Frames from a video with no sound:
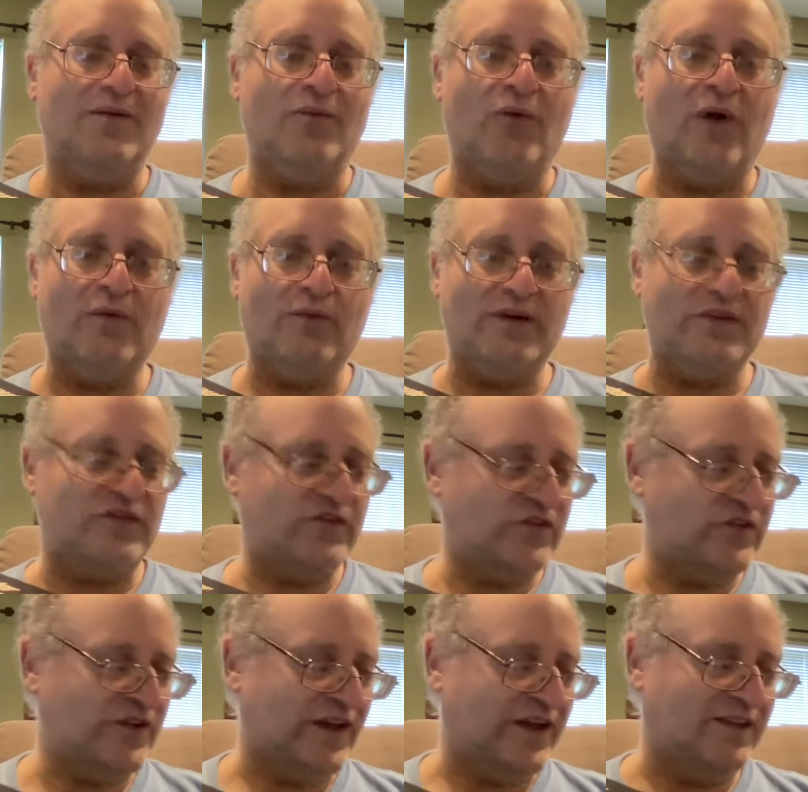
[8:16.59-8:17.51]
what was
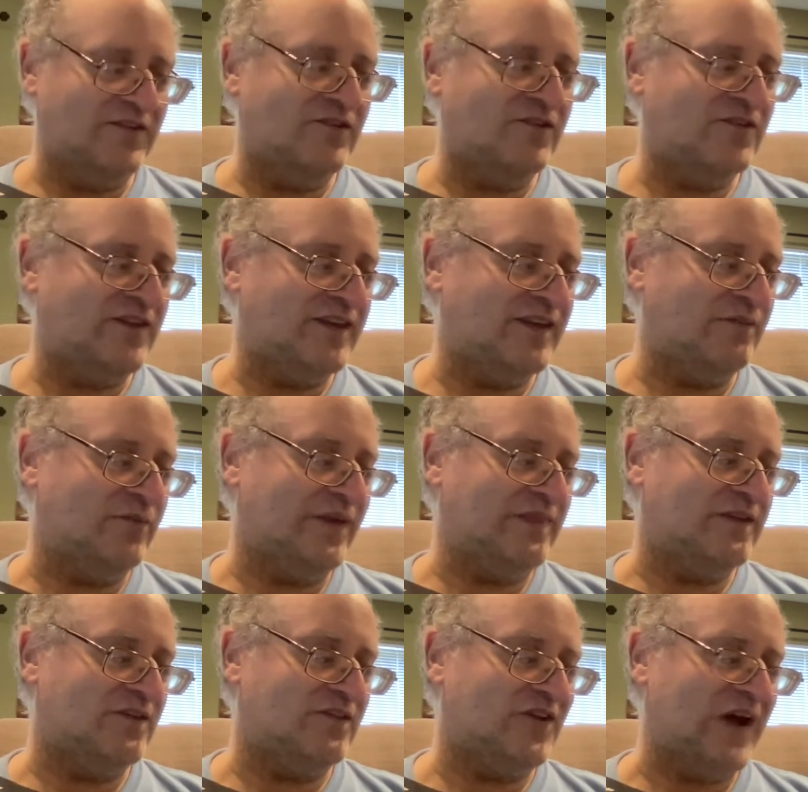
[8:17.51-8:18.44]
changed
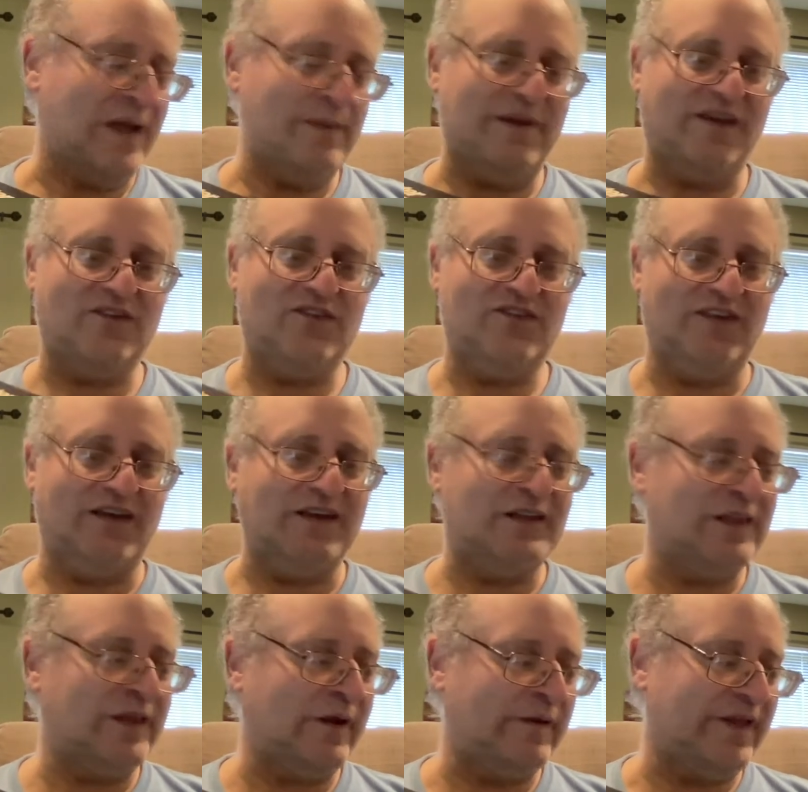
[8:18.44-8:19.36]
when the Timex
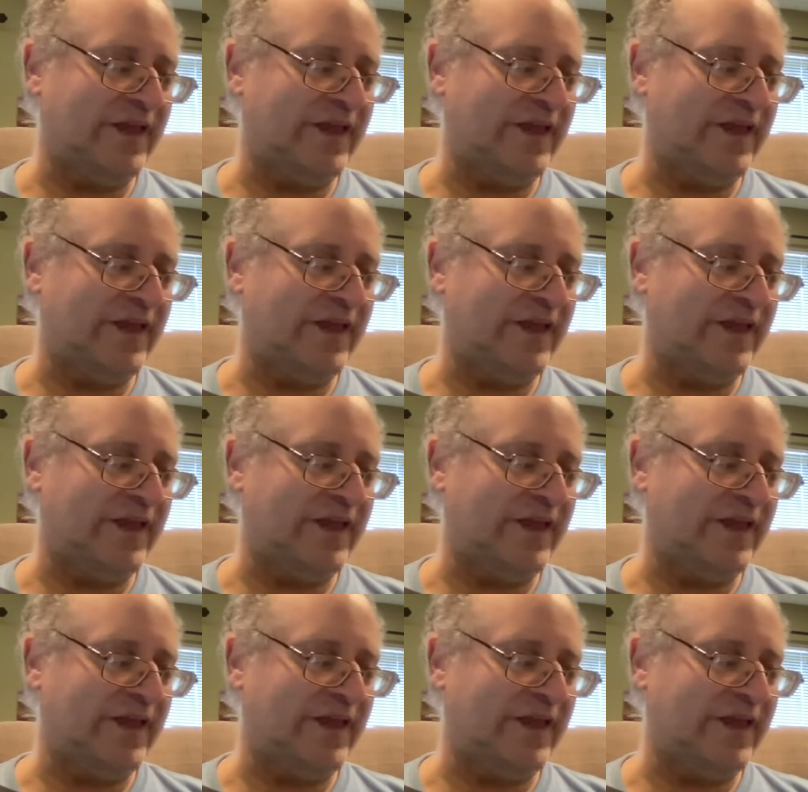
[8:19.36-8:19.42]
Sinclair